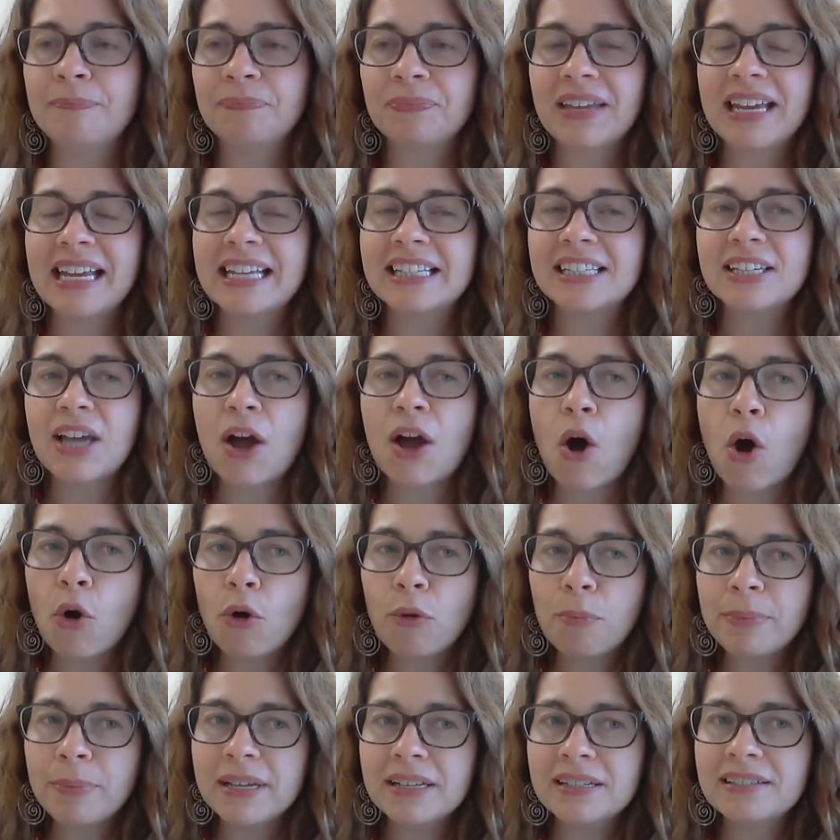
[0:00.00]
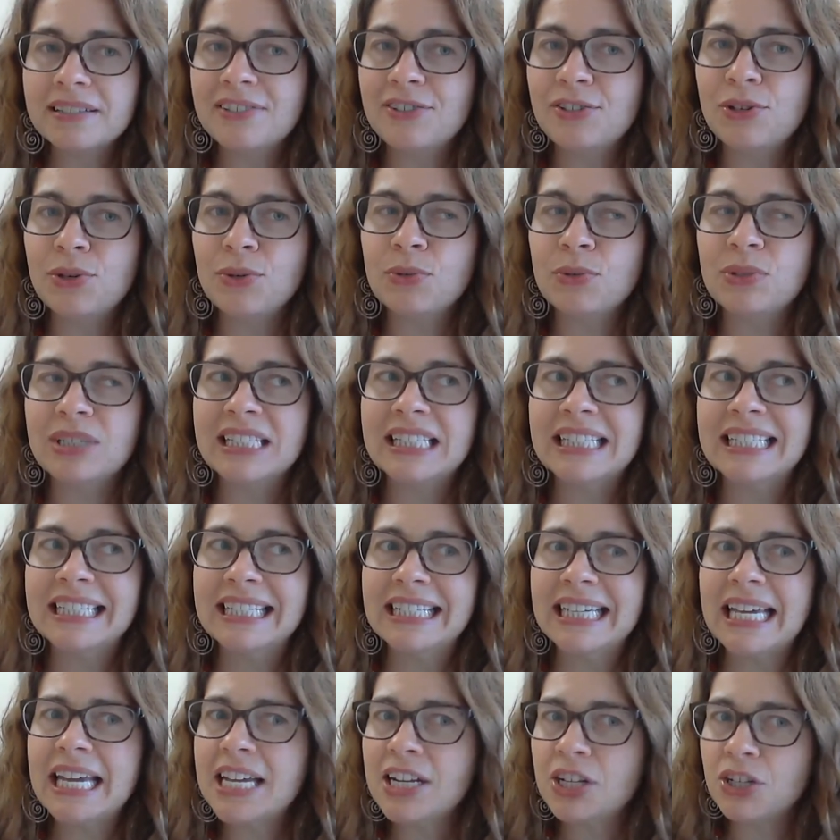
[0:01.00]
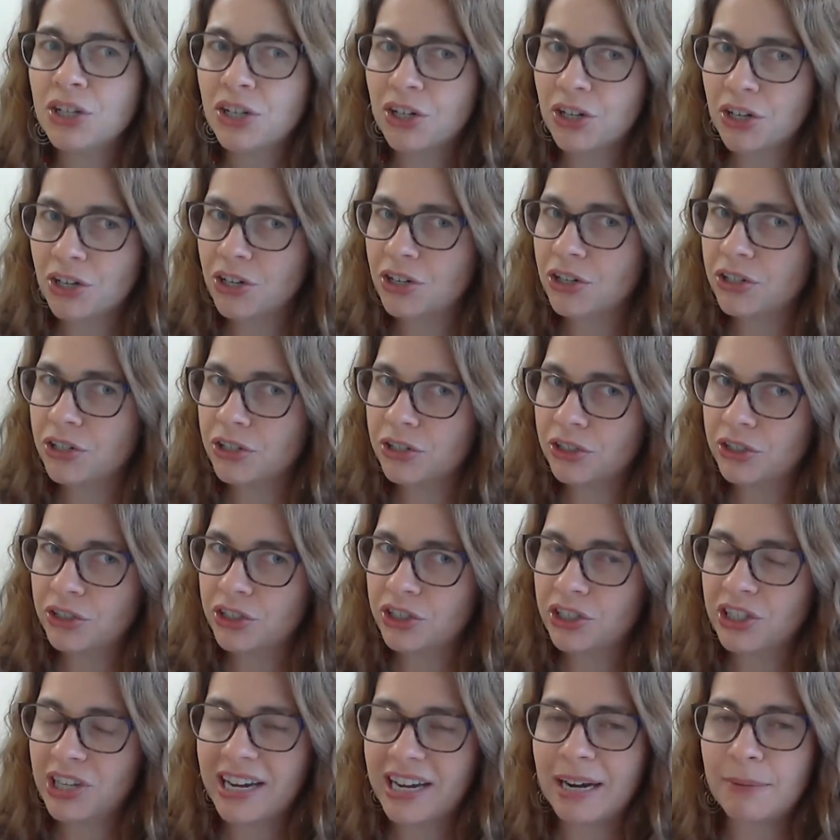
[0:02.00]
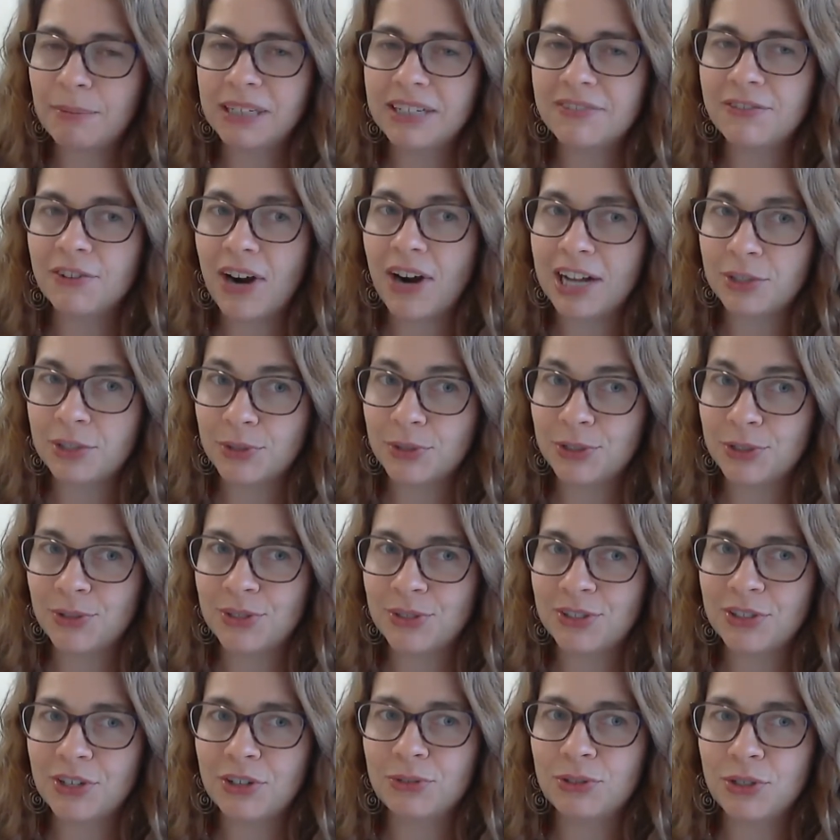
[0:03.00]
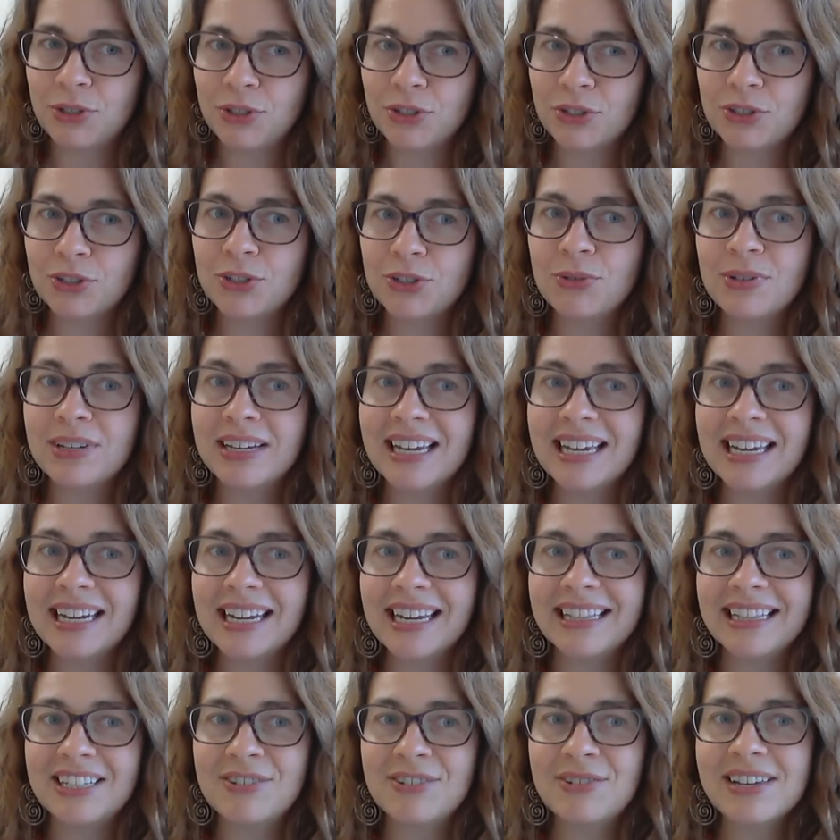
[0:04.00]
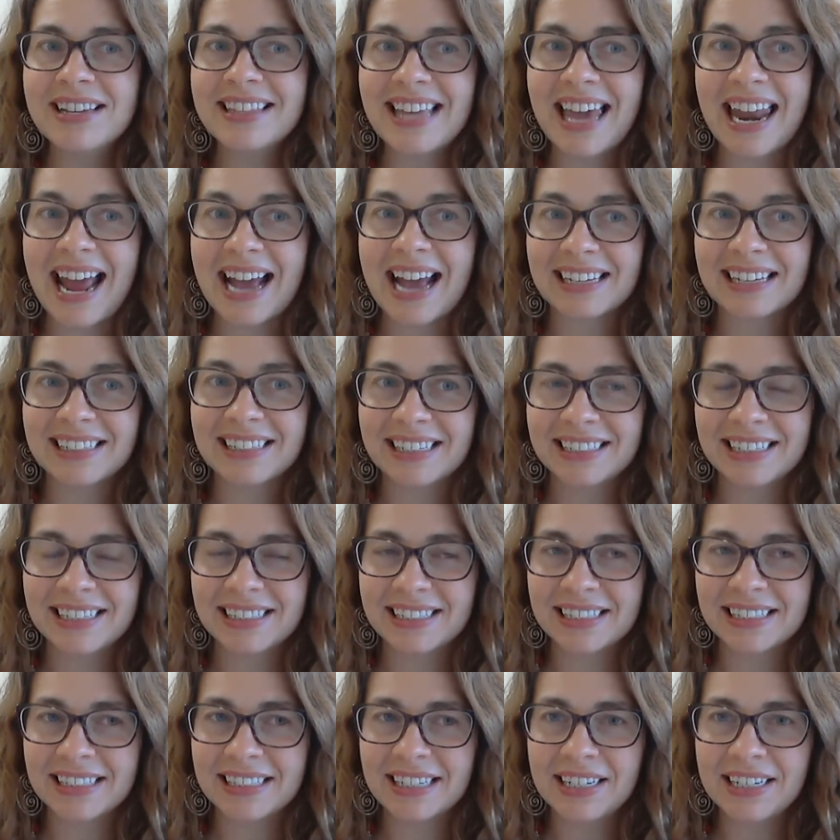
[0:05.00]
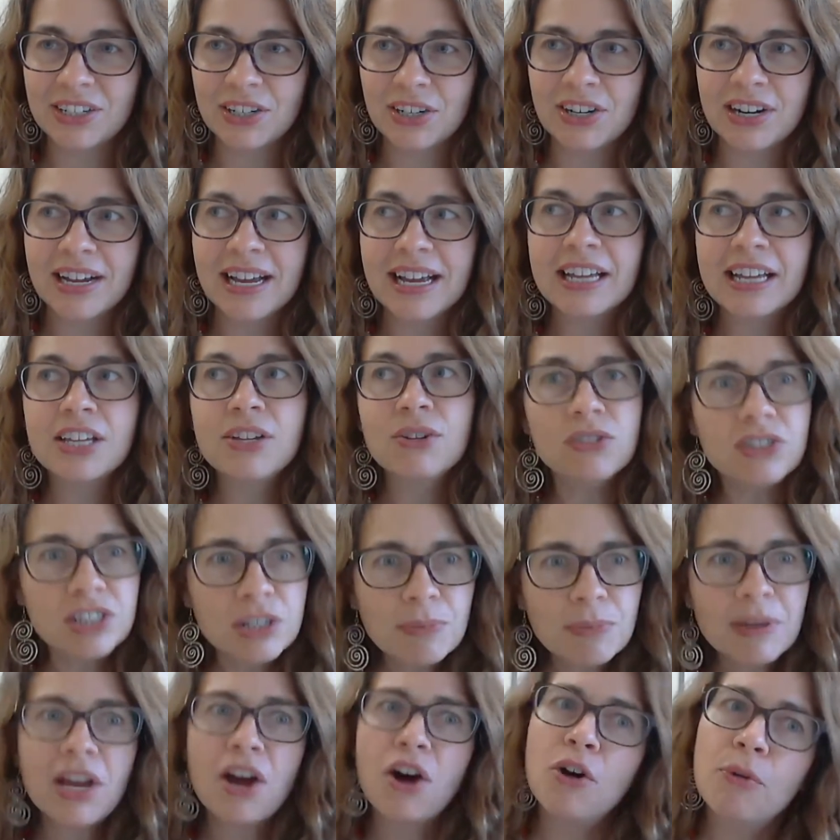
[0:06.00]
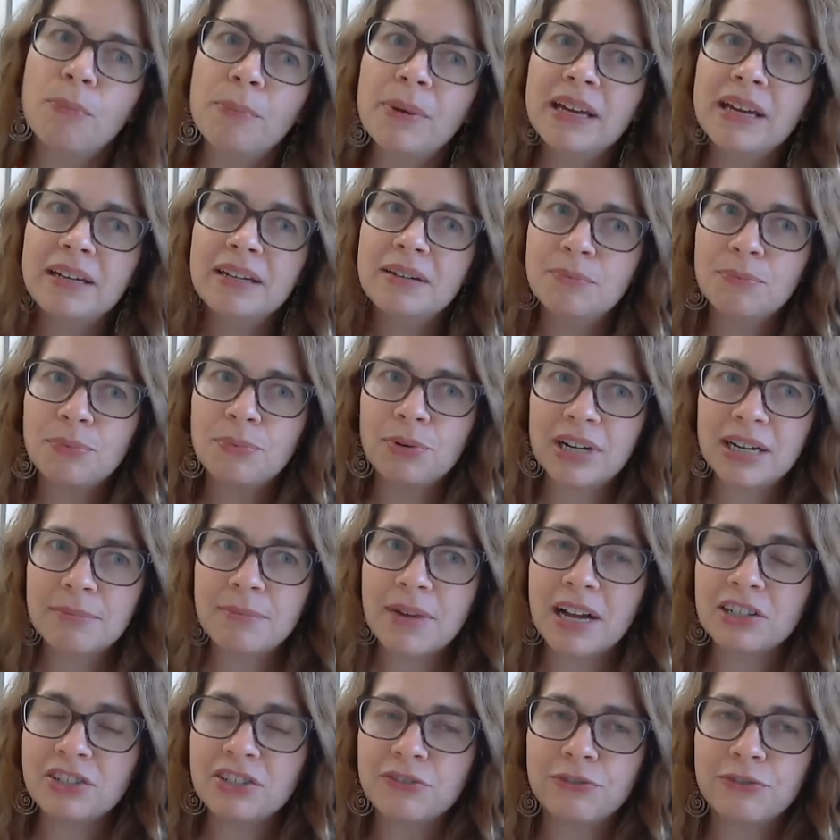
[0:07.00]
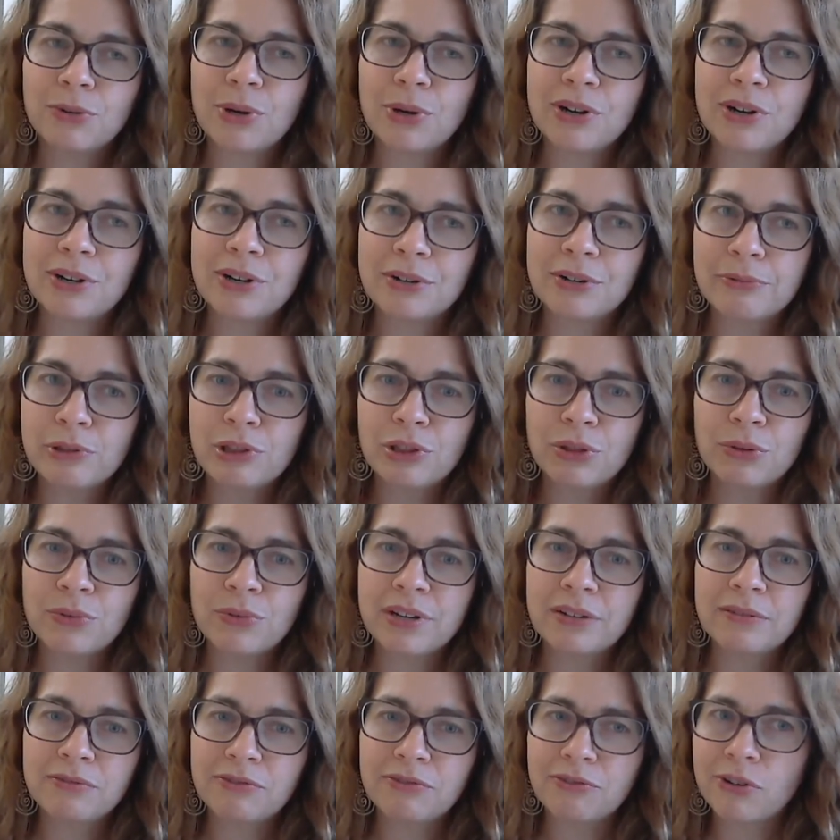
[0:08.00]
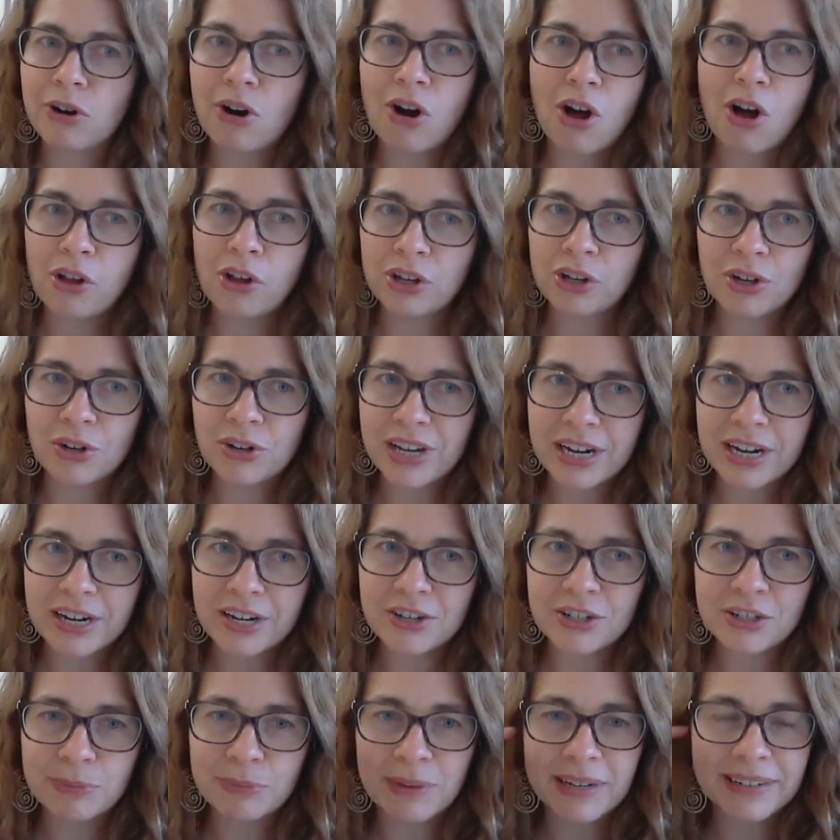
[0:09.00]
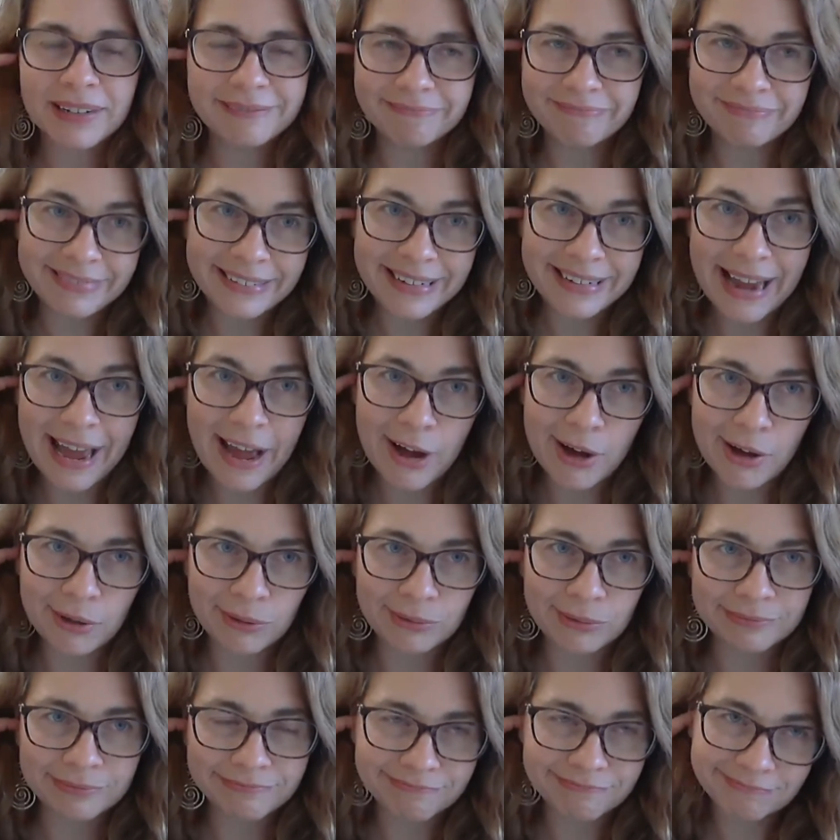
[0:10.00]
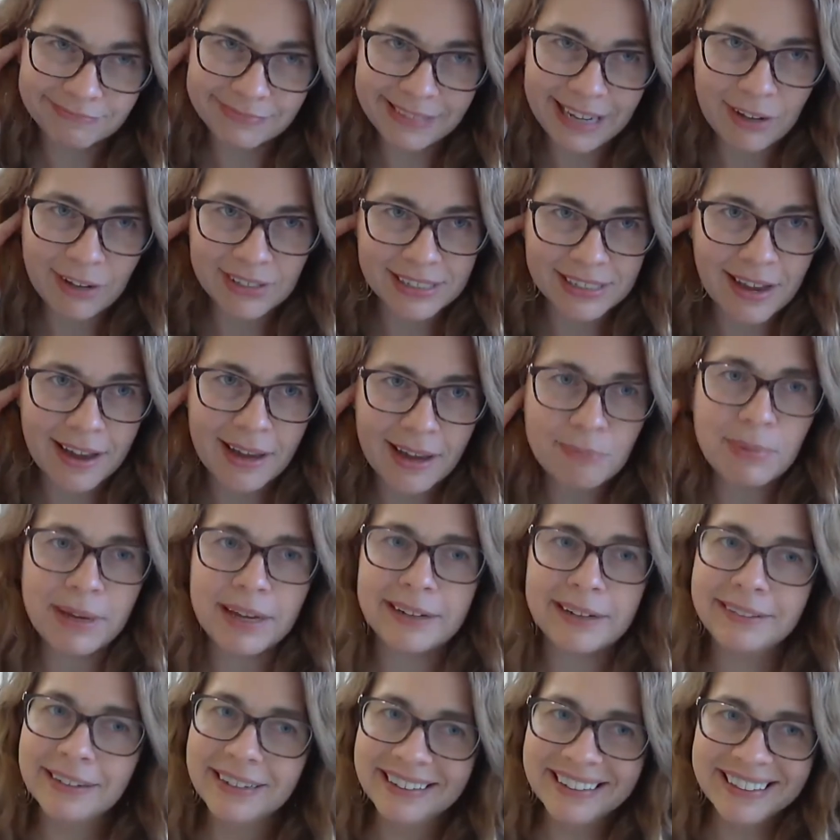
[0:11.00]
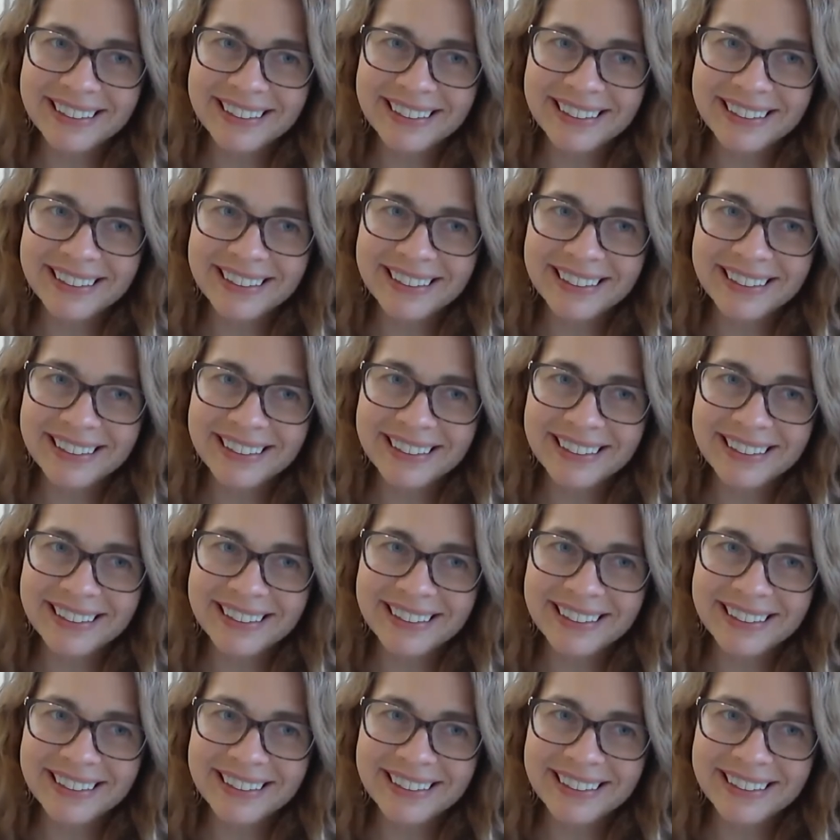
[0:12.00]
It's open to seniors and I believe graduate students. So juniors, you get that access as a senior. Used to be open pretty much for all your years, but now it's not, but